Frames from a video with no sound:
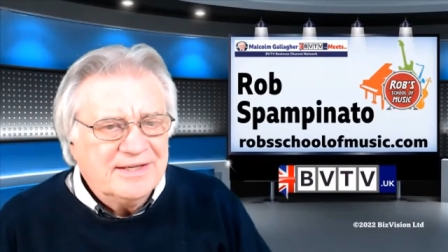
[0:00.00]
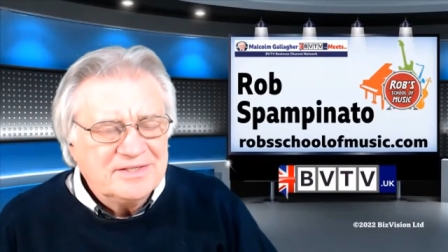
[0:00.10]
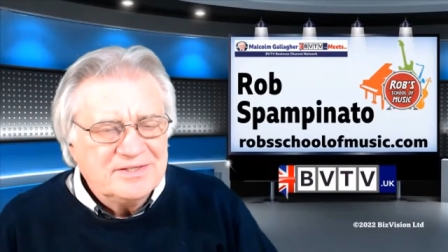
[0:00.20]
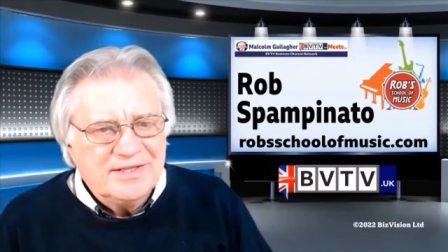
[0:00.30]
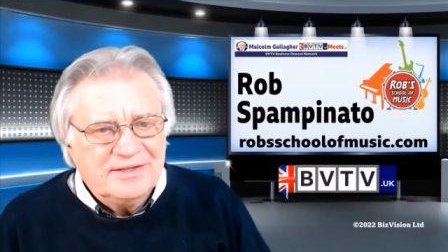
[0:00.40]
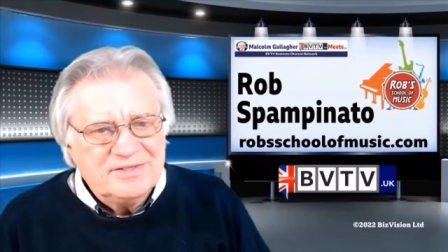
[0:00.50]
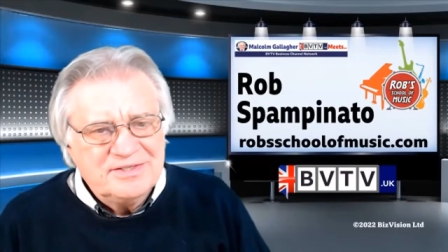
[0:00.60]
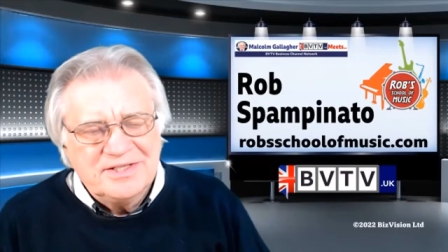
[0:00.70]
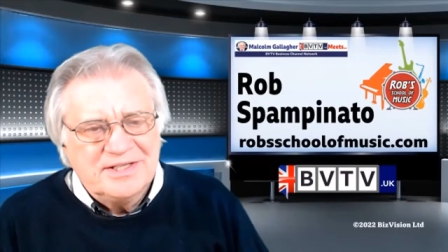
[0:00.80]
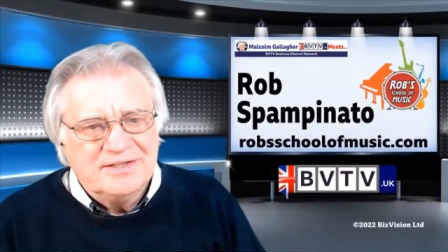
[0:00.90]
as they're
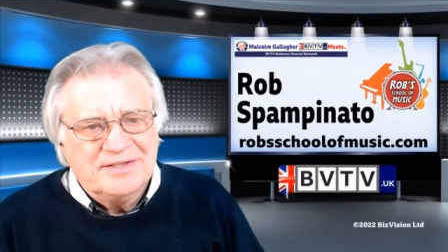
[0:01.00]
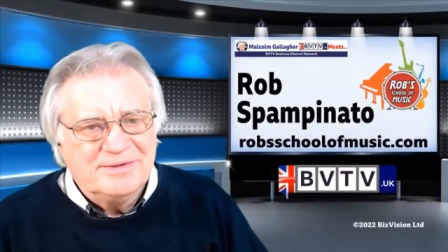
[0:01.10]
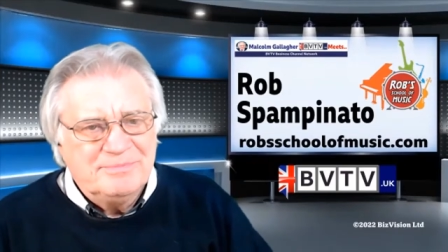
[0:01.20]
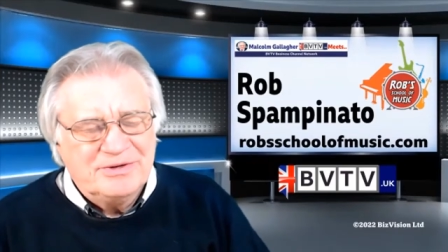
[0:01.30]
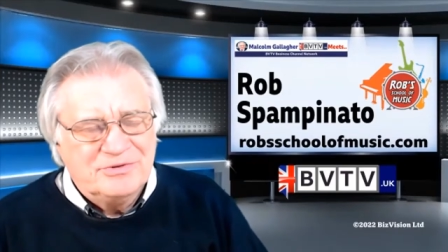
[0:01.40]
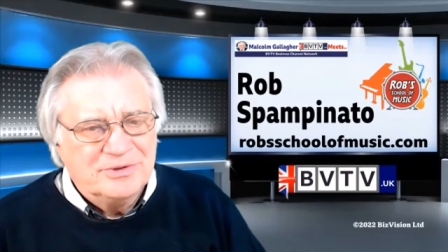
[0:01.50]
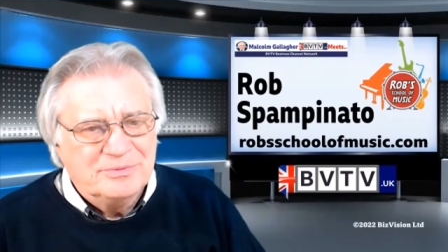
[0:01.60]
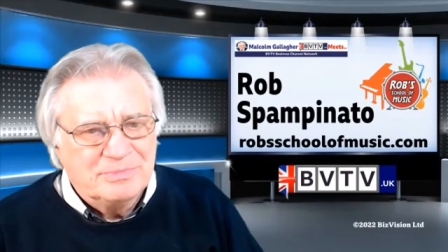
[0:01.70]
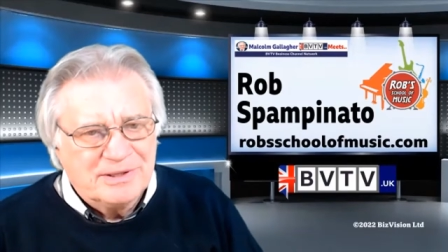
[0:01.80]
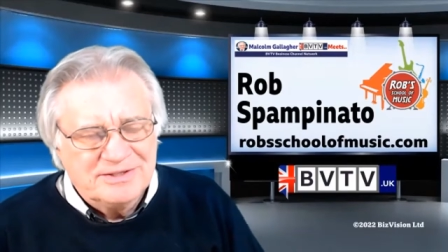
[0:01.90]
sitting in their
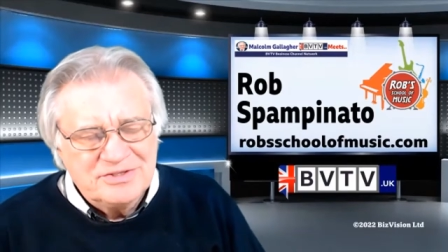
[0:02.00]
bedroom play,